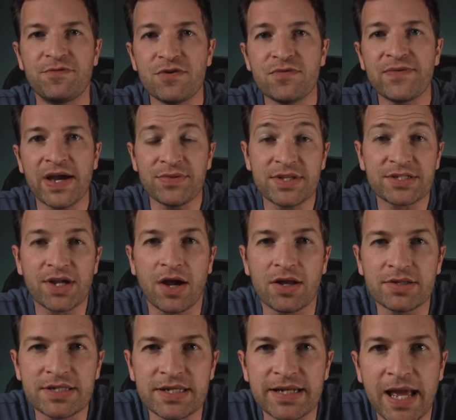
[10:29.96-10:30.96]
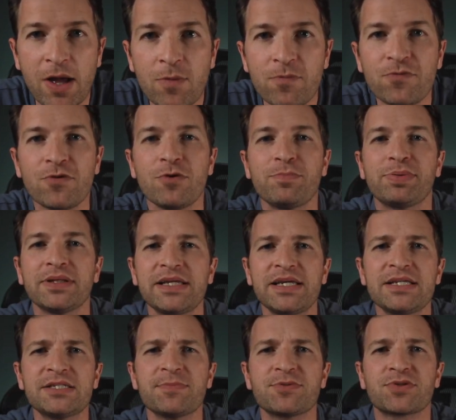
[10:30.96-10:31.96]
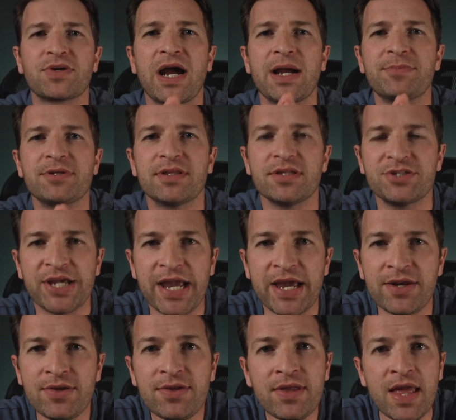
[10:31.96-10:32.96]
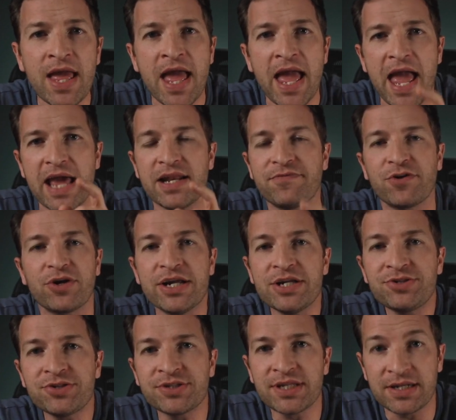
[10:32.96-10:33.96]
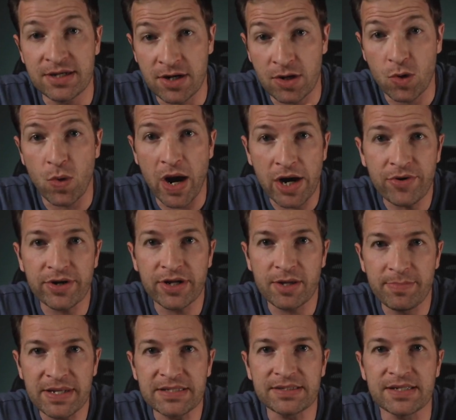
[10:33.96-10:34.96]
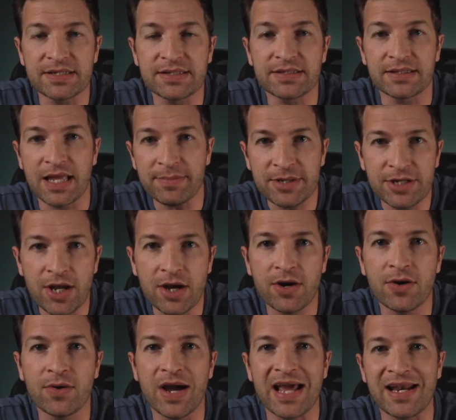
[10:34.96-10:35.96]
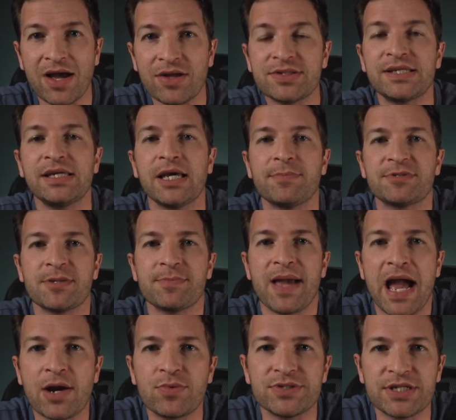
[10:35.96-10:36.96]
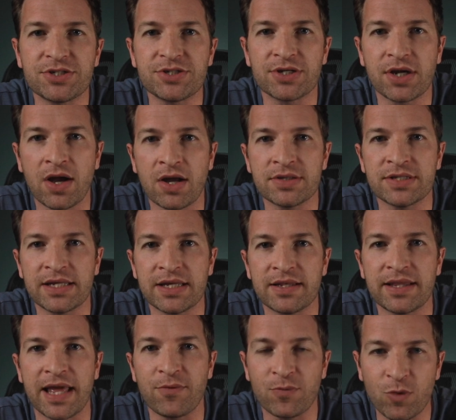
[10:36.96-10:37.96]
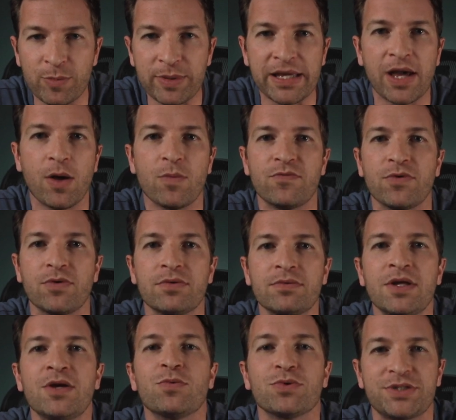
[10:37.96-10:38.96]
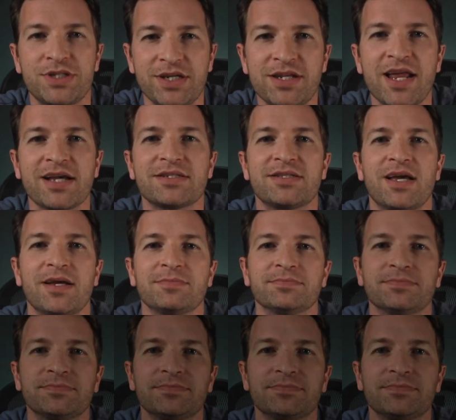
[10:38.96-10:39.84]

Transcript: If you found this content helpful, please subscribe to the channel. And if you're interested in acquiring a business, let me know and I'll tee up some acquisition content that will be helpful. We'll see you next time.